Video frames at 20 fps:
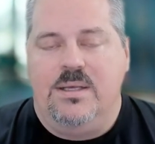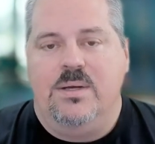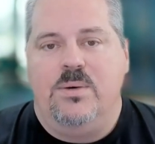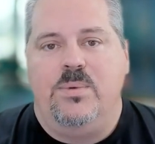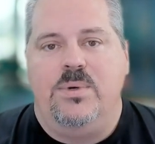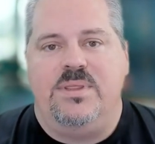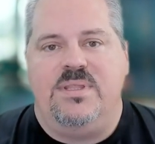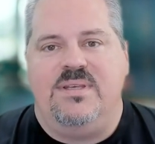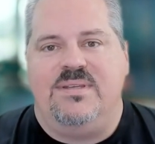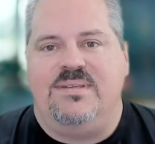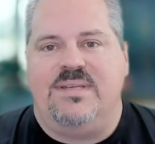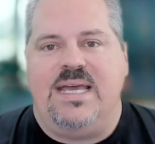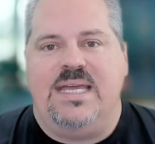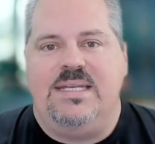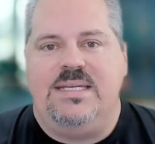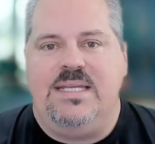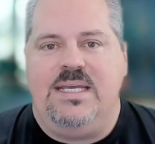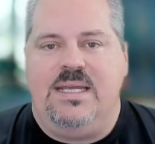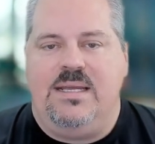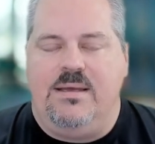with this
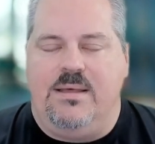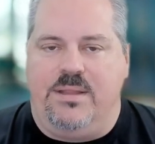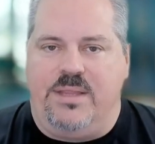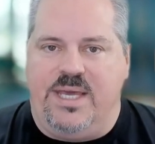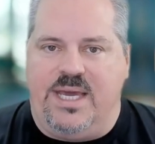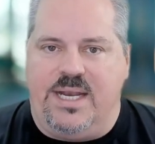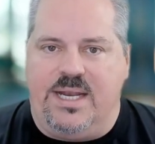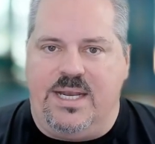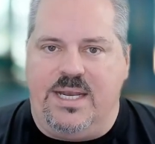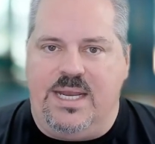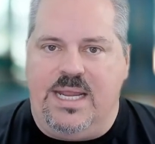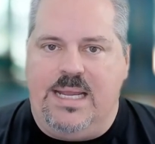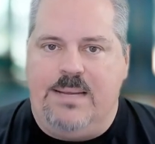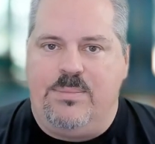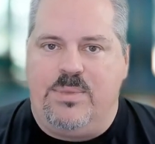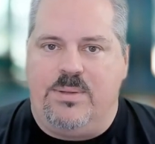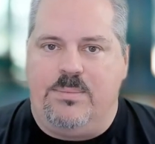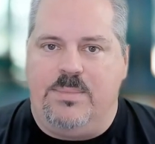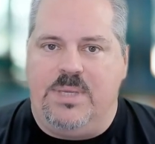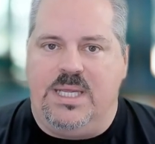idea that
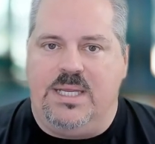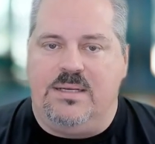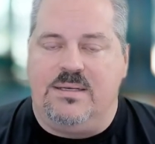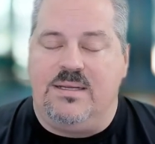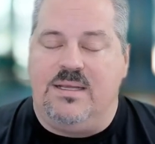enablement